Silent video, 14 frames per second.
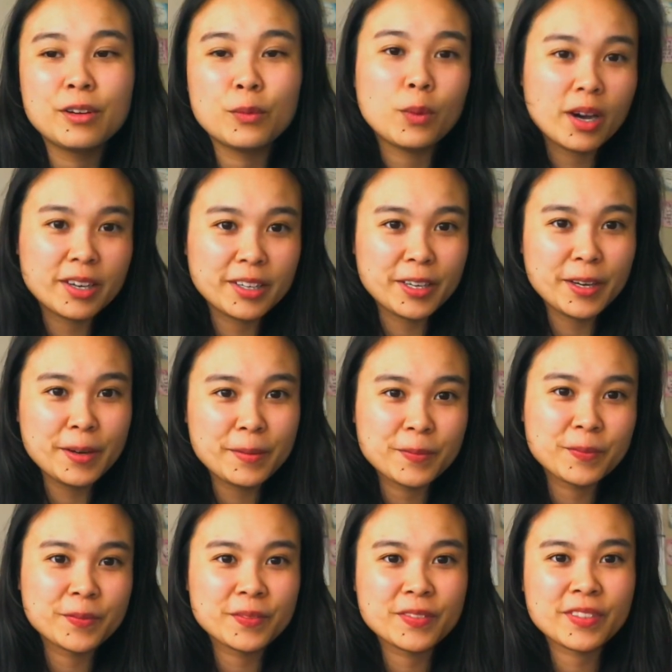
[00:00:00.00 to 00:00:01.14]
water
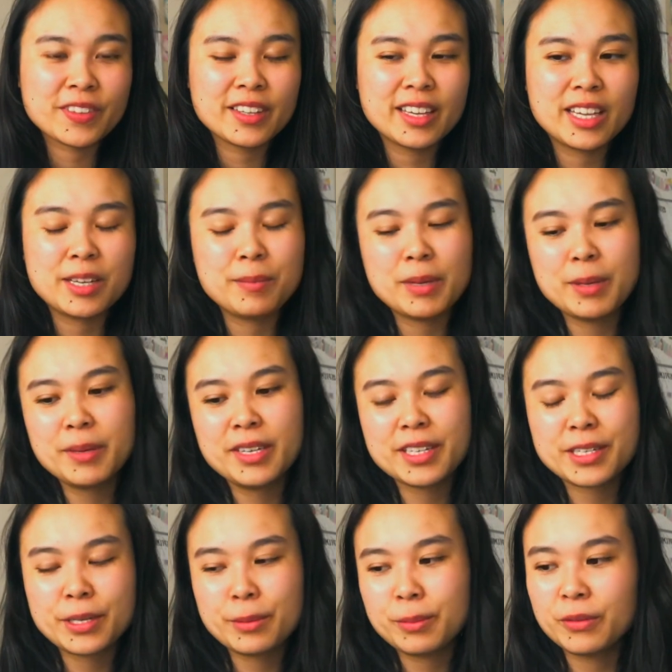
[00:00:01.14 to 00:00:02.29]
and maybe a
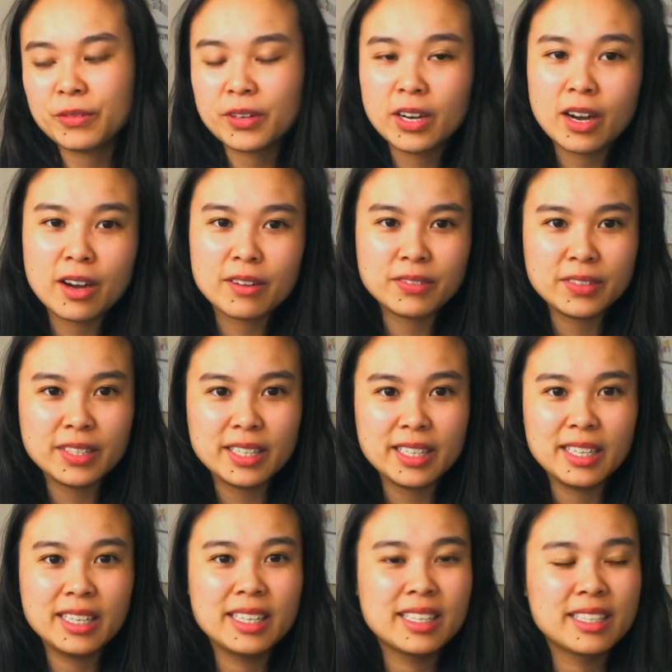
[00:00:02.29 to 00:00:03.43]
cup of coffee,
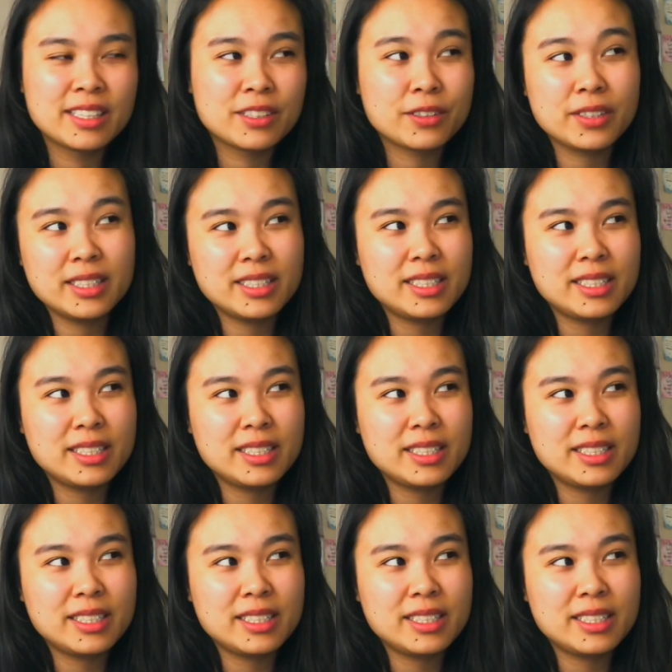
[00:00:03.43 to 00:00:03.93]
green